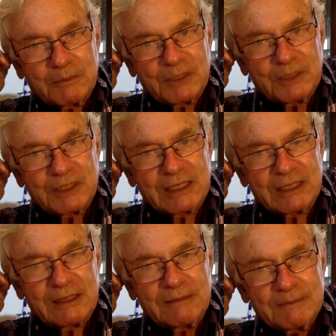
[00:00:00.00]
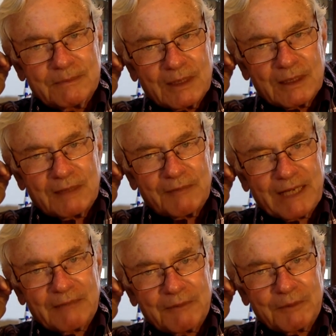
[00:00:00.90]
protecting
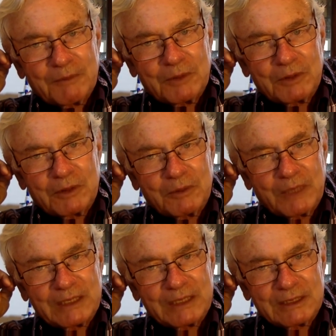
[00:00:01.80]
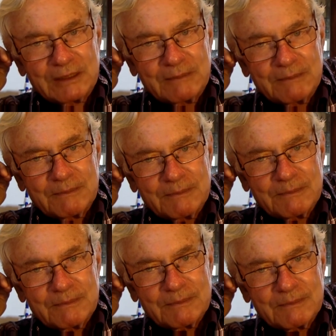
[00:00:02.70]
Nevada for nuclear
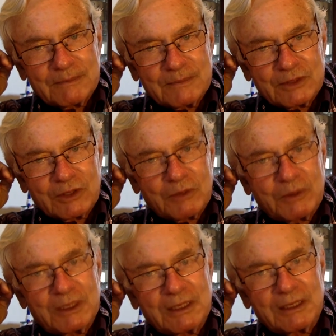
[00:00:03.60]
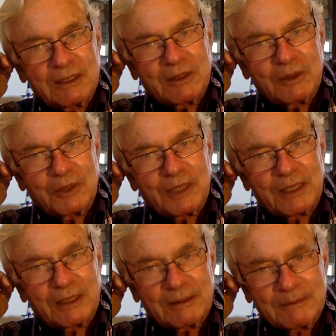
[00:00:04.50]
waste. So it mm-hmm. wasn't going to go
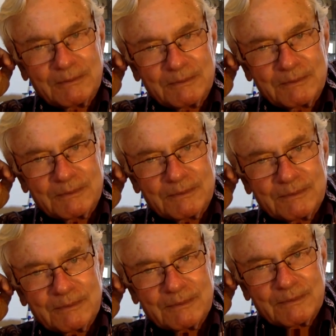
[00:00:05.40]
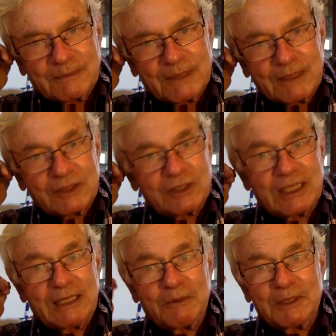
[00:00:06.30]
there. So
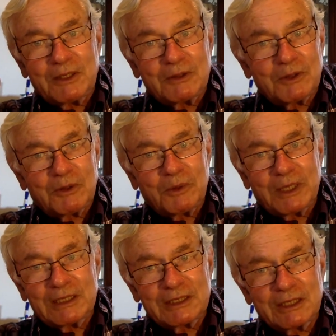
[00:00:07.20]
now we don't know where it's